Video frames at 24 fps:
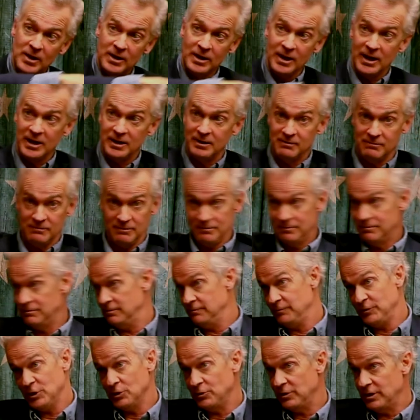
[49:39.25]
And
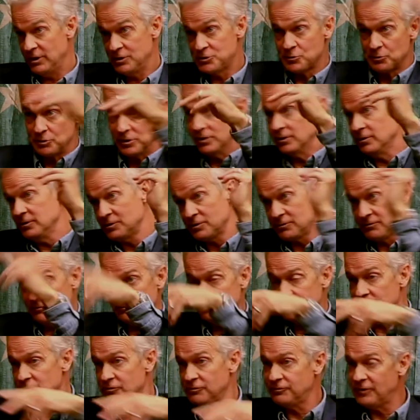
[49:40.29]
you know Israel
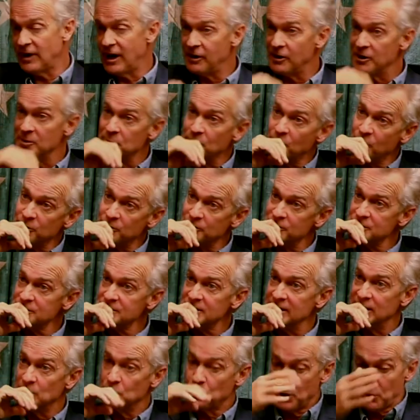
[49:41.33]
firing mortars,
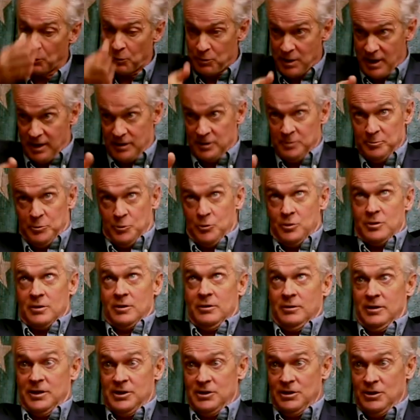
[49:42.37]
and we were right on the
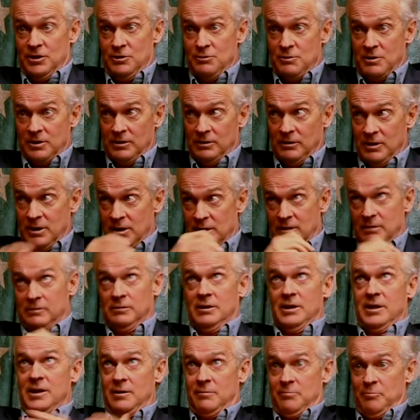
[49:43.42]
border, and you could lay,
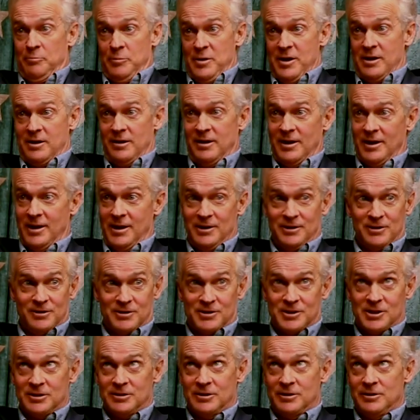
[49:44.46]
lay in bed at night. You're
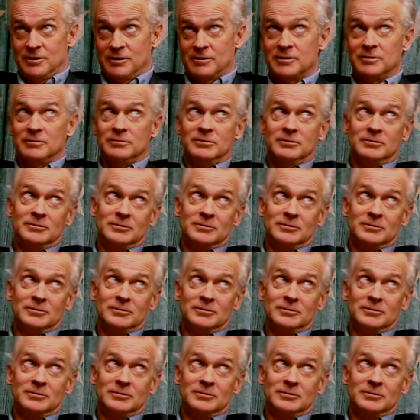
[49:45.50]
sitting there, you're